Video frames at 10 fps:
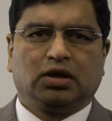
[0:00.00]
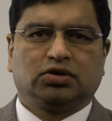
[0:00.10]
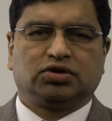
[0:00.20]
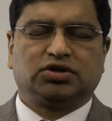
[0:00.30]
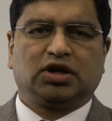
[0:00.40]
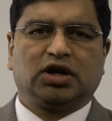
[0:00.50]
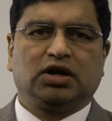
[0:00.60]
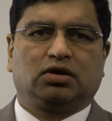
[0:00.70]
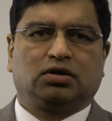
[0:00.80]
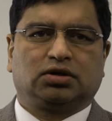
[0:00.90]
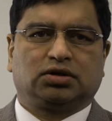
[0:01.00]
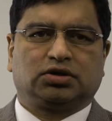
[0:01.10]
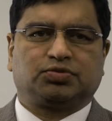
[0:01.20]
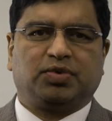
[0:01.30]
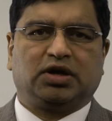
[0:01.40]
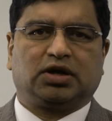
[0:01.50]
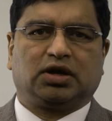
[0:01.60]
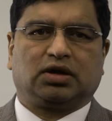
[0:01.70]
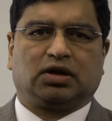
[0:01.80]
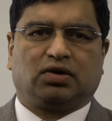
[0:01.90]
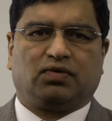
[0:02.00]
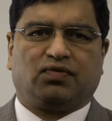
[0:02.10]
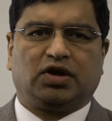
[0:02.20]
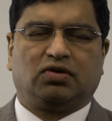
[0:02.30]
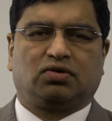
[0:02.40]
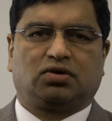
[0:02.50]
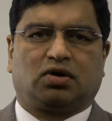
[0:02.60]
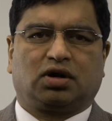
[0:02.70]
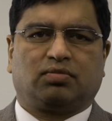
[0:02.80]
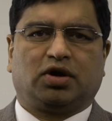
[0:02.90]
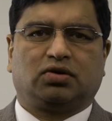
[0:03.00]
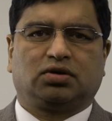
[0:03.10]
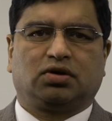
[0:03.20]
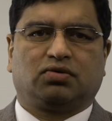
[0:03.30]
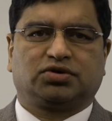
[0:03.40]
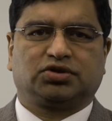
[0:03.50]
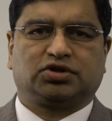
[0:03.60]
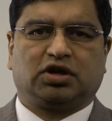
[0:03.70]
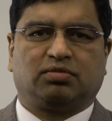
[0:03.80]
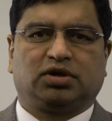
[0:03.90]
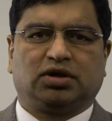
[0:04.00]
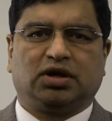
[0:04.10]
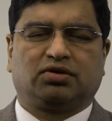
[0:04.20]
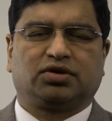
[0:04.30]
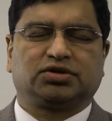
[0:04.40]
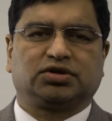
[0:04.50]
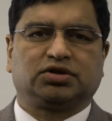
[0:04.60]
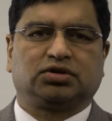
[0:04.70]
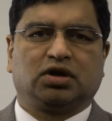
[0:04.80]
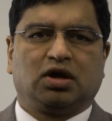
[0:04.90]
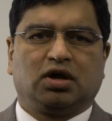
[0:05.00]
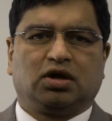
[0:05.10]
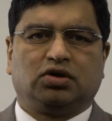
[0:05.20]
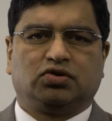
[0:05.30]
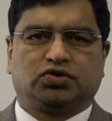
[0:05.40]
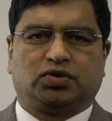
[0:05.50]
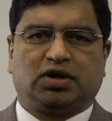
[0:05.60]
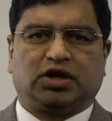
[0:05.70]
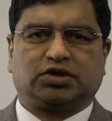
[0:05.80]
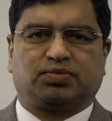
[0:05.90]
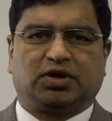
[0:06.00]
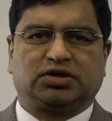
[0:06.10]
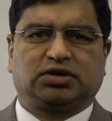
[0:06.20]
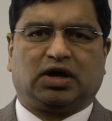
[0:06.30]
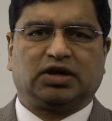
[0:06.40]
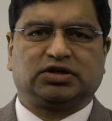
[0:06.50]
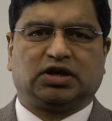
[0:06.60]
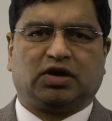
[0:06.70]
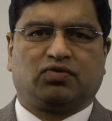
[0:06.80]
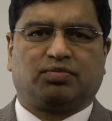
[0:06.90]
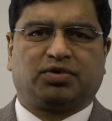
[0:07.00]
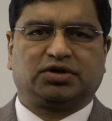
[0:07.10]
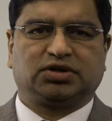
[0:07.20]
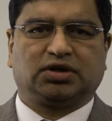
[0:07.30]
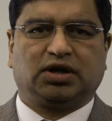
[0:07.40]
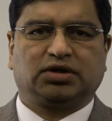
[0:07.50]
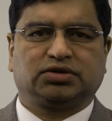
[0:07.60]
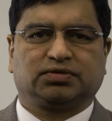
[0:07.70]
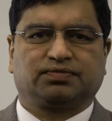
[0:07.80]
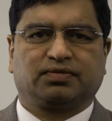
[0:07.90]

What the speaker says: So generally speaking, when you talk about the notes receivable, interest is usually expressed as an annual percentage.